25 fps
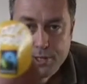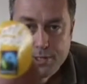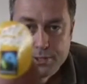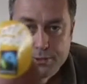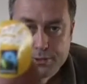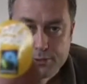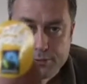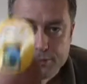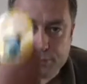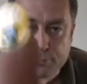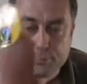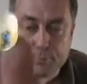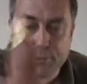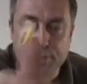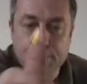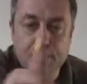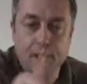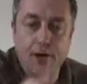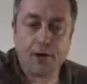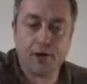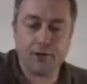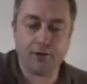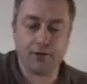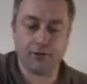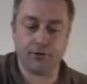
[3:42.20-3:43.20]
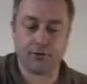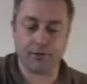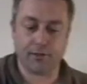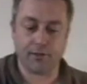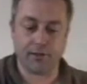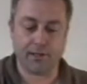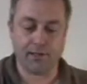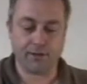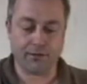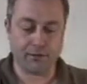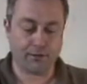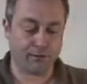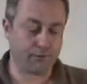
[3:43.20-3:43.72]
good bananas,
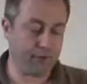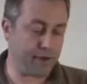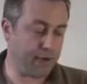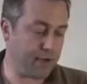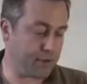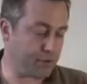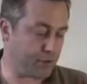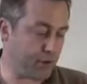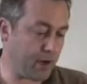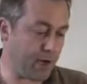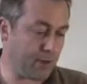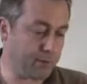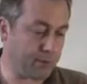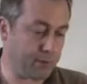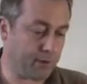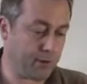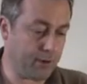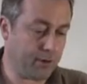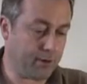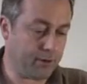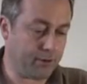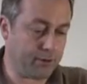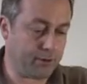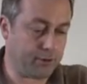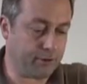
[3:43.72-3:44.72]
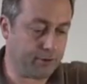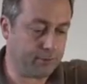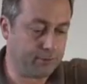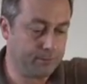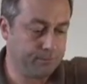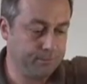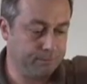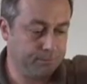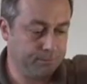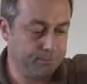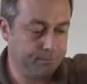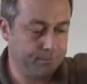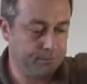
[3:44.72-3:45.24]
and these are fair trade bananas.
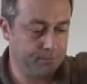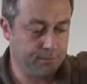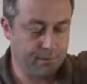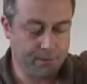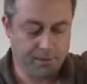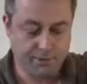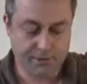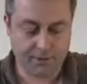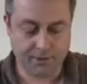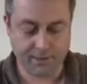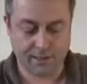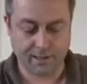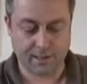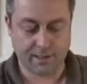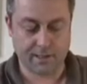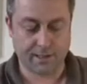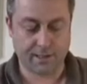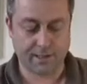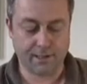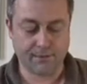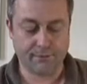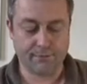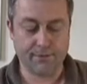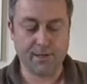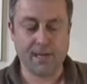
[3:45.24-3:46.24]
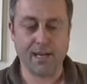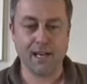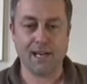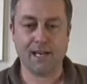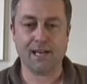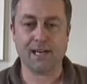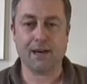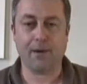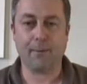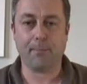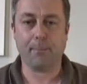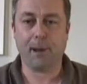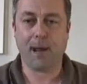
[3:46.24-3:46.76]
Stick that there.
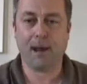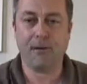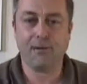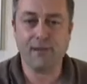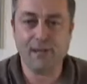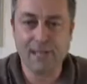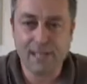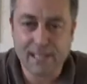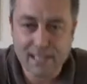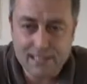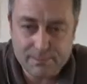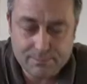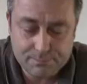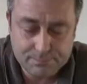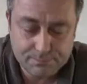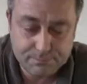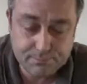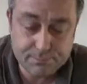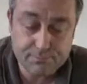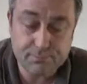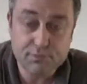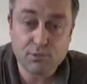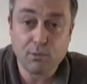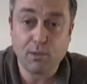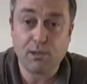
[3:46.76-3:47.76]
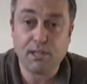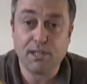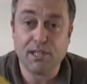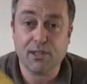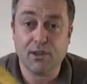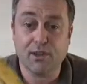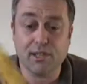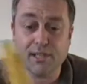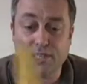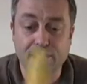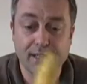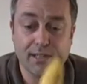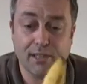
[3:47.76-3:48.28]
Now apparently, the one thing
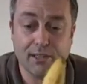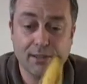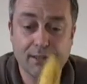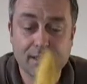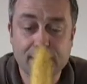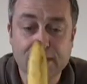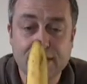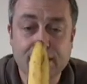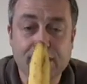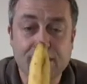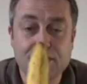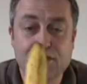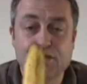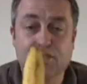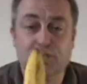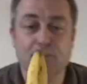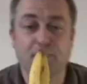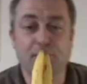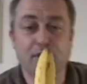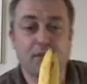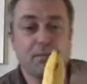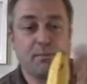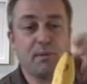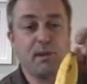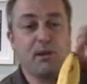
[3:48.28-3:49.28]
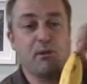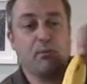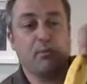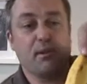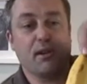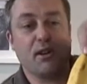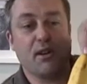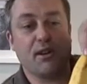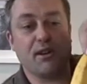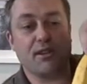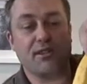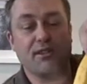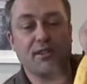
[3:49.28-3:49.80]
I didn't know, you're supposed to peel
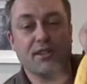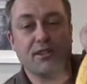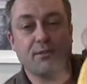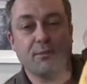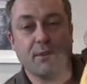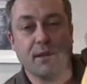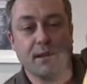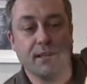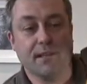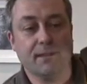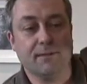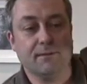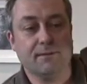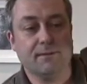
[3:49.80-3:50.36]
bananas this way.